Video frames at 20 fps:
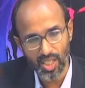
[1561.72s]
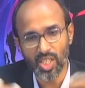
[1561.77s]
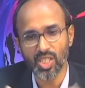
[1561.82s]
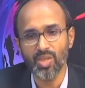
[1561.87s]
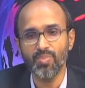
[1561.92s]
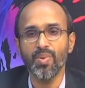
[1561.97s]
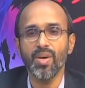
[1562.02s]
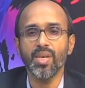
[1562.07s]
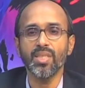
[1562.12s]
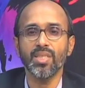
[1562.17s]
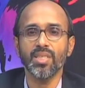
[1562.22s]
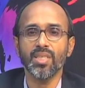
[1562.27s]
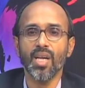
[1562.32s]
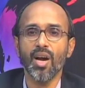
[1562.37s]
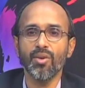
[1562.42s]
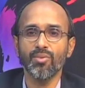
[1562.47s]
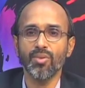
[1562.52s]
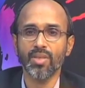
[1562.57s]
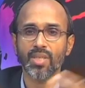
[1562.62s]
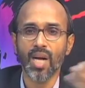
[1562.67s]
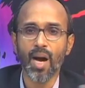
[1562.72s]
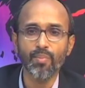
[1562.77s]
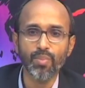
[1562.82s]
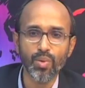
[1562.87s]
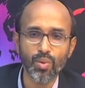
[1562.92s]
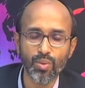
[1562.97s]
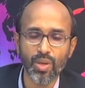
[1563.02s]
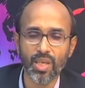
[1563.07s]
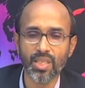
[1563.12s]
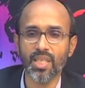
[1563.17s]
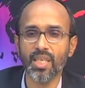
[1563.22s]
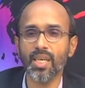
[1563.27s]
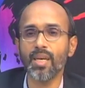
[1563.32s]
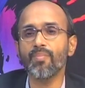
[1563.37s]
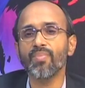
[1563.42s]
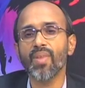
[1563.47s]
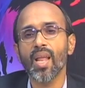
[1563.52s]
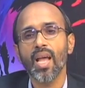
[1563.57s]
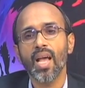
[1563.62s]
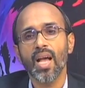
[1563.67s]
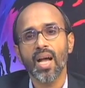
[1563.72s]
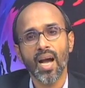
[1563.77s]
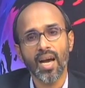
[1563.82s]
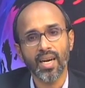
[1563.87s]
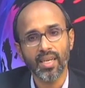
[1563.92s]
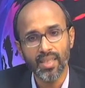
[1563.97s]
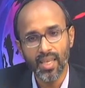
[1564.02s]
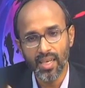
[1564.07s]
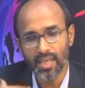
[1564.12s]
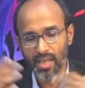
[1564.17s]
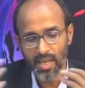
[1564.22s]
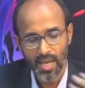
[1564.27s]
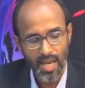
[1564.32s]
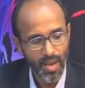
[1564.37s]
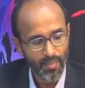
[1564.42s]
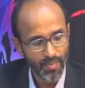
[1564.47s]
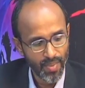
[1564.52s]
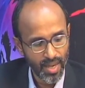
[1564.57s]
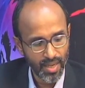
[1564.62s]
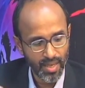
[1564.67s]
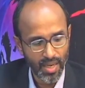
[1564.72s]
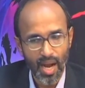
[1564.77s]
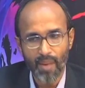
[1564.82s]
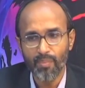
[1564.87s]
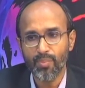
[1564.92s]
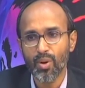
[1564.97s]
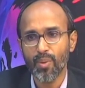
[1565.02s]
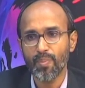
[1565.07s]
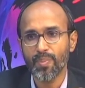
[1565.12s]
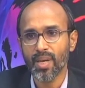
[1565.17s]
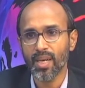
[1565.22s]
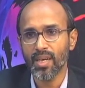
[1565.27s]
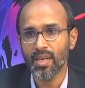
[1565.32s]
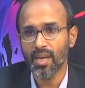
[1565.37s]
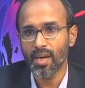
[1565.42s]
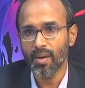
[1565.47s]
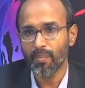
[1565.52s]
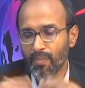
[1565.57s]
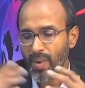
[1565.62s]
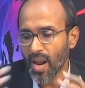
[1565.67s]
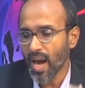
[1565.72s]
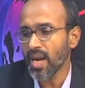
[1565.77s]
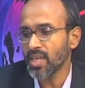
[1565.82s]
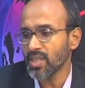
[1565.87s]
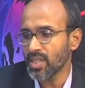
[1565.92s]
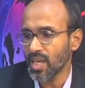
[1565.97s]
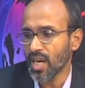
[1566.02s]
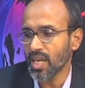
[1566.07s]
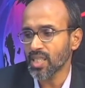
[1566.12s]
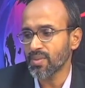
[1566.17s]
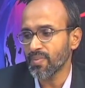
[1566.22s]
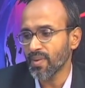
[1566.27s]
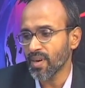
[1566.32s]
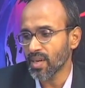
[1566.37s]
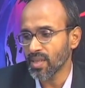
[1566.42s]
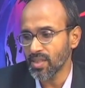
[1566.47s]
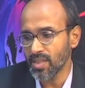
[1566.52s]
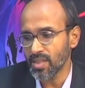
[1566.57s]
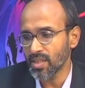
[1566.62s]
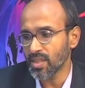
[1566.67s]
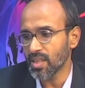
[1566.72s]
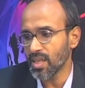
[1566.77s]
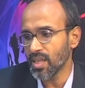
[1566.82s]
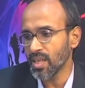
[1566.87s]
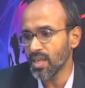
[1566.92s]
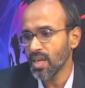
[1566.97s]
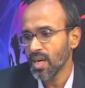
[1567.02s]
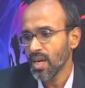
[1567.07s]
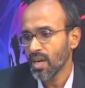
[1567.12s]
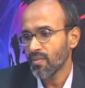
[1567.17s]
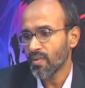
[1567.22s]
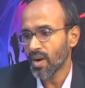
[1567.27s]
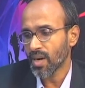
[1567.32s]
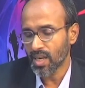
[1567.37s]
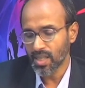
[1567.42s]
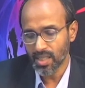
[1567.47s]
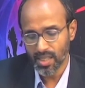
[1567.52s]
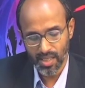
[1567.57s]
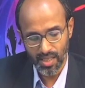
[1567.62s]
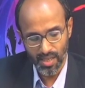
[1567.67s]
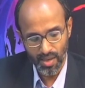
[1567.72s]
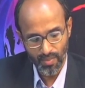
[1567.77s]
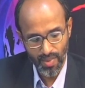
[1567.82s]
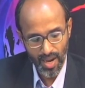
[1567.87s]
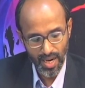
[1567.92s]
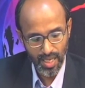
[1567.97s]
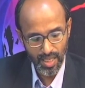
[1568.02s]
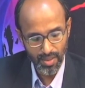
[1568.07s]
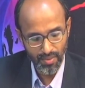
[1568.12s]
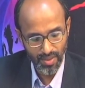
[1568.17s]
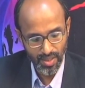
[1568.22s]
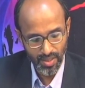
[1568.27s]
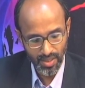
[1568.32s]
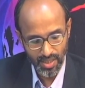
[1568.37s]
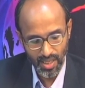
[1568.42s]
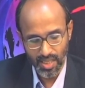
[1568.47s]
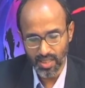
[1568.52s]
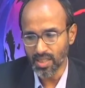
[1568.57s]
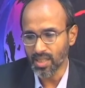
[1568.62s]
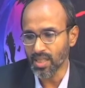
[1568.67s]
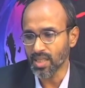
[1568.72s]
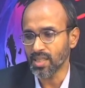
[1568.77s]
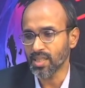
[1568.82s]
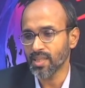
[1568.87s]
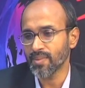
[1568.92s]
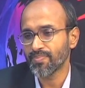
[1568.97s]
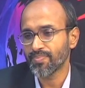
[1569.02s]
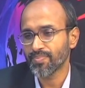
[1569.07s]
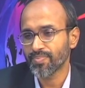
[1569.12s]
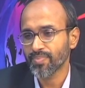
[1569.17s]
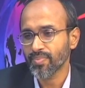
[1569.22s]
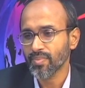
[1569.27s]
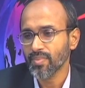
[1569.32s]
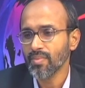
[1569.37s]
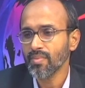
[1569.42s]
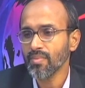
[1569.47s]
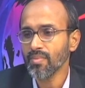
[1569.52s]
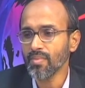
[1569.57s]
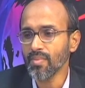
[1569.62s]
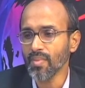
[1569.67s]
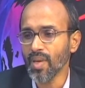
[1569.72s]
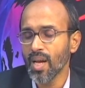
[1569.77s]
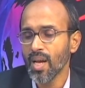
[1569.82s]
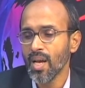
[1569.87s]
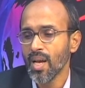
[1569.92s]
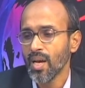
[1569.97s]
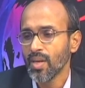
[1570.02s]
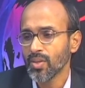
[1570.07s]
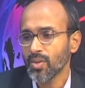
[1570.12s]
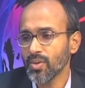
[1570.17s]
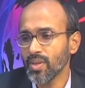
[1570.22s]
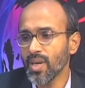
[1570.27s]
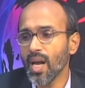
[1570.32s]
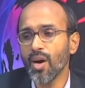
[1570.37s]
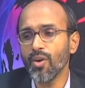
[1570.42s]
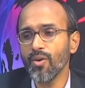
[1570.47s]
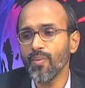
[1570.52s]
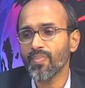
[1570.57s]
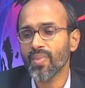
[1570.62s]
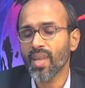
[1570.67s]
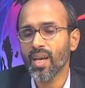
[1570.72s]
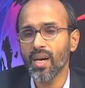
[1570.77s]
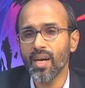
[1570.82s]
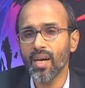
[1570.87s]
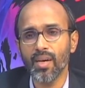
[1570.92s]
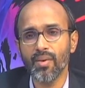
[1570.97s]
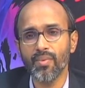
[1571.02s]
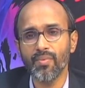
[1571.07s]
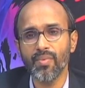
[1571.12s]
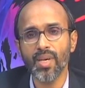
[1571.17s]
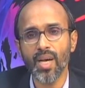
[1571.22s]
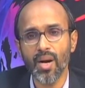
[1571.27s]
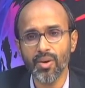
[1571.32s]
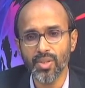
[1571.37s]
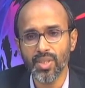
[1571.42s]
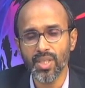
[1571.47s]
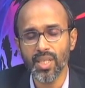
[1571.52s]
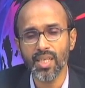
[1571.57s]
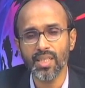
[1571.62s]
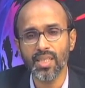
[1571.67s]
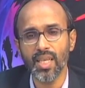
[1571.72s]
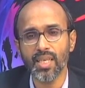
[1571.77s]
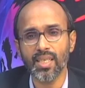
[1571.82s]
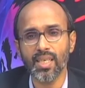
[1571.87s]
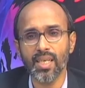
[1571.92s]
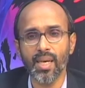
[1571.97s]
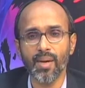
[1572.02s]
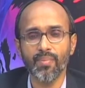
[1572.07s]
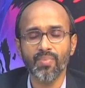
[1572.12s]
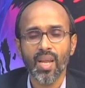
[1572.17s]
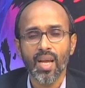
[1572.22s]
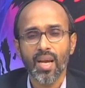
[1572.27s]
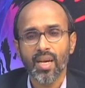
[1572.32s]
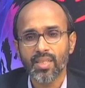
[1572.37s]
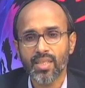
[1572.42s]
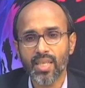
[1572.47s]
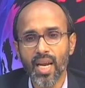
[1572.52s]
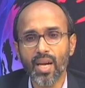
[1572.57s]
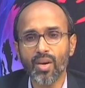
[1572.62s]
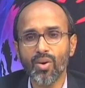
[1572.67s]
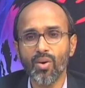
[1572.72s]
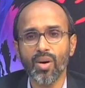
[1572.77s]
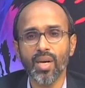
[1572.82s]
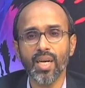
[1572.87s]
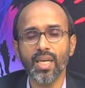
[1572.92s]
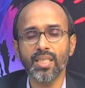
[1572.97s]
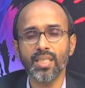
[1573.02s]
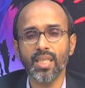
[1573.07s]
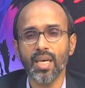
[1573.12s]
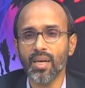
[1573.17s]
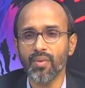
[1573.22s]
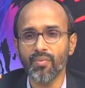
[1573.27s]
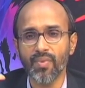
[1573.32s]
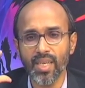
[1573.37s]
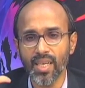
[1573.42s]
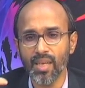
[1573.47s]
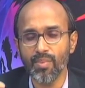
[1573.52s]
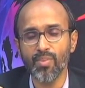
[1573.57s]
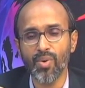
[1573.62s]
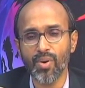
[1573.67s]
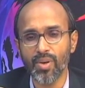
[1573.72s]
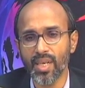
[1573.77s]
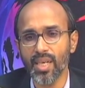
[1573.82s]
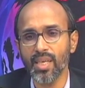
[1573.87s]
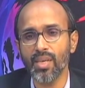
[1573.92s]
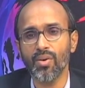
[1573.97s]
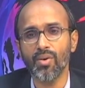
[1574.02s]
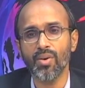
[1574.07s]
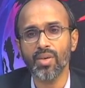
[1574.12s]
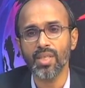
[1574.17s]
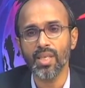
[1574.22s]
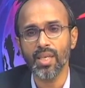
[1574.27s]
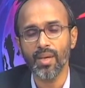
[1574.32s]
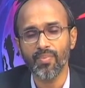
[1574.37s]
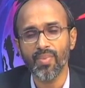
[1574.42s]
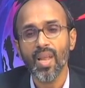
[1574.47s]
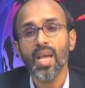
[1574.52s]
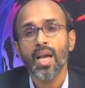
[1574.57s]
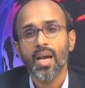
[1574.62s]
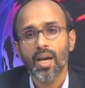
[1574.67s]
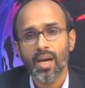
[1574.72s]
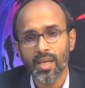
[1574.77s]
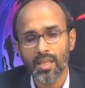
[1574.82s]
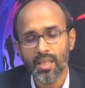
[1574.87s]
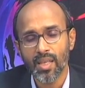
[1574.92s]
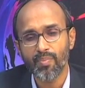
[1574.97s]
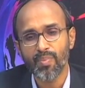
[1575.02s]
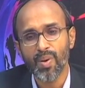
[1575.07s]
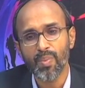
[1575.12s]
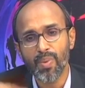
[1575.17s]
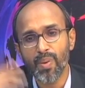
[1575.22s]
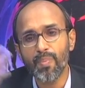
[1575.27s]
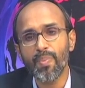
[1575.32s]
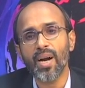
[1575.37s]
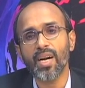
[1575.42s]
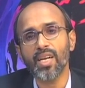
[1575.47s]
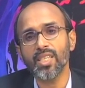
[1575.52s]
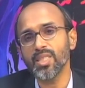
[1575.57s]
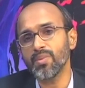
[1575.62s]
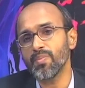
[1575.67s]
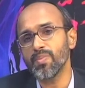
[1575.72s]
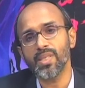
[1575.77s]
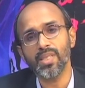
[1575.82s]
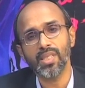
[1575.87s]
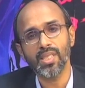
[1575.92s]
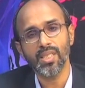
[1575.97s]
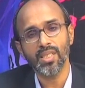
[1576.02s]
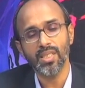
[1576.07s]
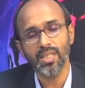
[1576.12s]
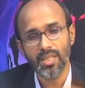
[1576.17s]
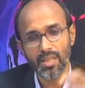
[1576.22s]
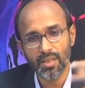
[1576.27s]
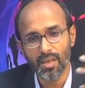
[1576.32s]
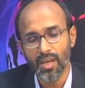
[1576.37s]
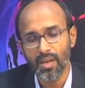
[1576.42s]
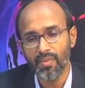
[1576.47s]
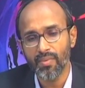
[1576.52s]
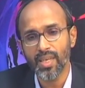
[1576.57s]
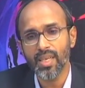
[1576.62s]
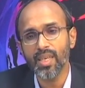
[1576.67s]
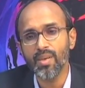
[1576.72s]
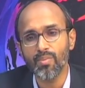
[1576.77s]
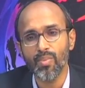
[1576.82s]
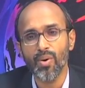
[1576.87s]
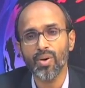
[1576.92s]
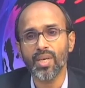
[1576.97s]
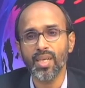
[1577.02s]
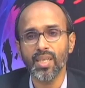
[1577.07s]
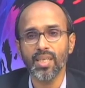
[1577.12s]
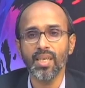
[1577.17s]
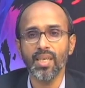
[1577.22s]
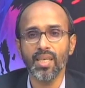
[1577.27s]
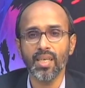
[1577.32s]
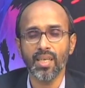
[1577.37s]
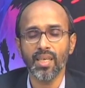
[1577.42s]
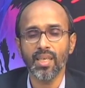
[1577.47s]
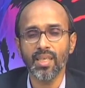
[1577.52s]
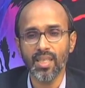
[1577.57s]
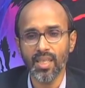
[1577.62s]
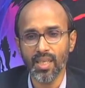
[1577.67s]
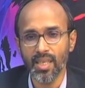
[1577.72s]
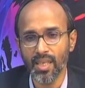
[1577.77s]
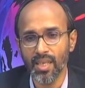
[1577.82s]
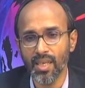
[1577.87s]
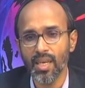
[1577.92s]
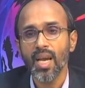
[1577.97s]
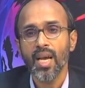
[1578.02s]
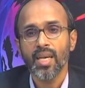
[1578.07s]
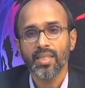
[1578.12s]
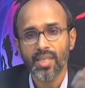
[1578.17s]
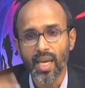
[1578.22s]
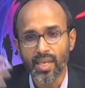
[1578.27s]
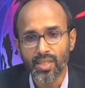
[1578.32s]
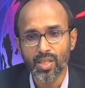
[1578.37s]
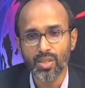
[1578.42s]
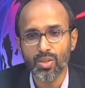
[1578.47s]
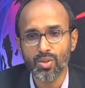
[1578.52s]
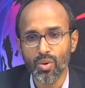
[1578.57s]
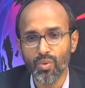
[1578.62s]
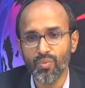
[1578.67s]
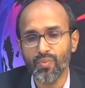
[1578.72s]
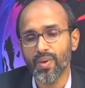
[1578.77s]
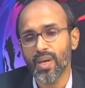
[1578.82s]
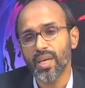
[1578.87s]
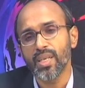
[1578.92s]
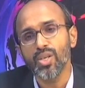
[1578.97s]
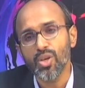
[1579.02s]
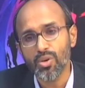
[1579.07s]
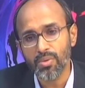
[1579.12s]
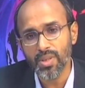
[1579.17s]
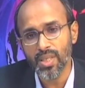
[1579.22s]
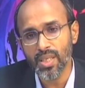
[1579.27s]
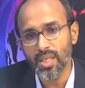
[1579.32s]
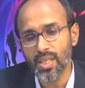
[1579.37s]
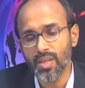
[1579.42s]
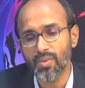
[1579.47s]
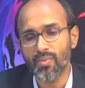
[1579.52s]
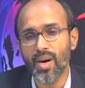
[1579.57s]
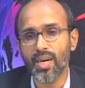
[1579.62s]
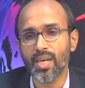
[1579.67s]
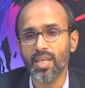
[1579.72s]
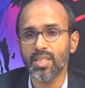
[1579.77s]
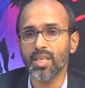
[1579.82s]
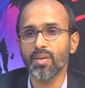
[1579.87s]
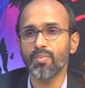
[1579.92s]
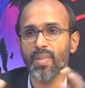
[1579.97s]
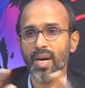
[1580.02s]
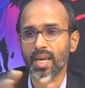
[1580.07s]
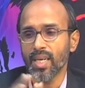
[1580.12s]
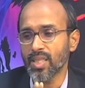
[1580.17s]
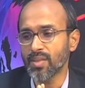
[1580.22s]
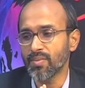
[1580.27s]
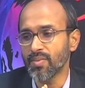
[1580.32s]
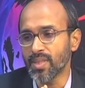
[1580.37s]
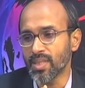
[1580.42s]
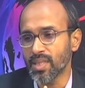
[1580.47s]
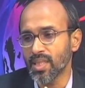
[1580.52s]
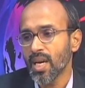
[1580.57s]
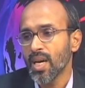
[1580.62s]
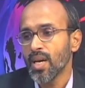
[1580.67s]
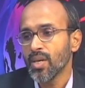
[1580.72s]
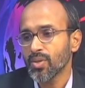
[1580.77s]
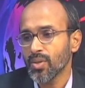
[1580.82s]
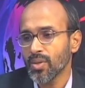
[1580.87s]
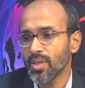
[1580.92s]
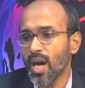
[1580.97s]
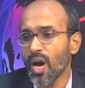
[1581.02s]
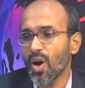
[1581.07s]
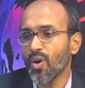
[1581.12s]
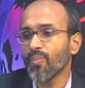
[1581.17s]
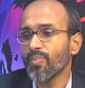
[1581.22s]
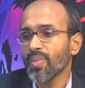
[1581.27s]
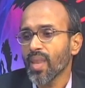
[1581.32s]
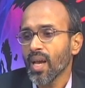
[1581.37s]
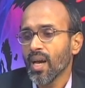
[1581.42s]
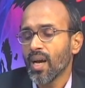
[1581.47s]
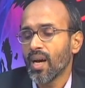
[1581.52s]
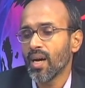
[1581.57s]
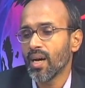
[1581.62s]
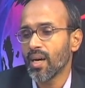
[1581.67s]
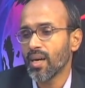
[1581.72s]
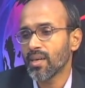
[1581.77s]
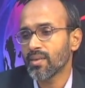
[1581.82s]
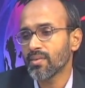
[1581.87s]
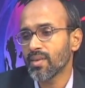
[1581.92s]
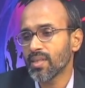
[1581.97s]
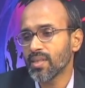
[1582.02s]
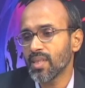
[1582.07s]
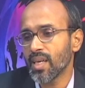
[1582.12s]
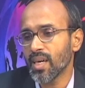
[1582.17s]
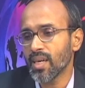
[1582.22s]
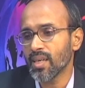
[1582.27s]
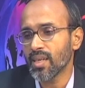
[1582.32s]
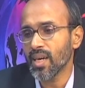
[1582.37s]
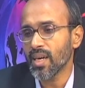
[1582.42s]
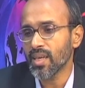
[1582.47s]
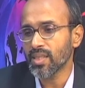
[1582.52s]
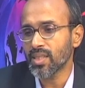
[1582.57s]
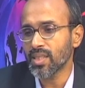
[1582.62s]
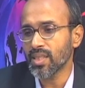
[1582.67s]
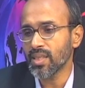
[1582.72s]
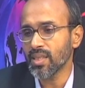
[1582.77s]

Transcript: experts have to come together and then make appropriate plans as far as the watershed management is concerned. So, now we have seen that stakeholders are very important, or the people participation is very important in the success of any of the watershed management. So, now in the next